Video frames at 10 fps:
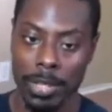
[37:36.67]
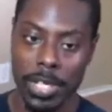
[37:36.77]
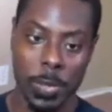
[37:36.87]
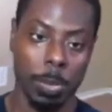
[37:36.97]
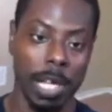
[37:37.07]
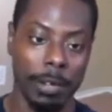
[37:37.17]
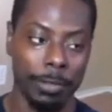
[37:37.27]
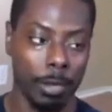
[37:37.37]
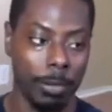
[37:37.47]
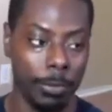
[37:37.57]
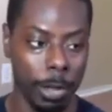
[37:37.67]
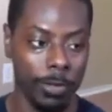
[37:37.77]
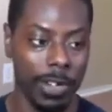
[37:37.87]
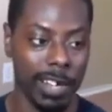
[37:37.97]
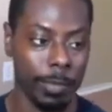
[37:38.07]
In this platform,
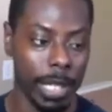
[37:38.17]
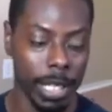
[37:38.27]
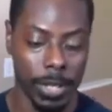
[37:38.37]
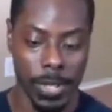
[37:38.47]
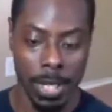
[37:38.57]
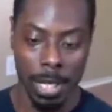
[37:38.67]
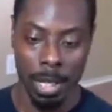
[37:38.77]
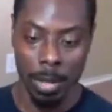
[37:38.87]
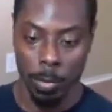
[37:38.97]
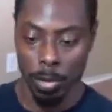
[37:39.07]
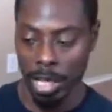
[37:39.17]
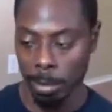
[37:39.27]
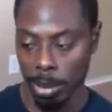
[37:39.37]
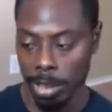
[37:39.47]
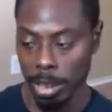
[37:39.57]
45 minutes, we're
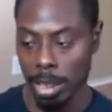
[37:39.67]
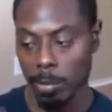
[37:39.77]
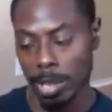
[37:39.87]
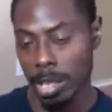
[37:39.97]
able to get in.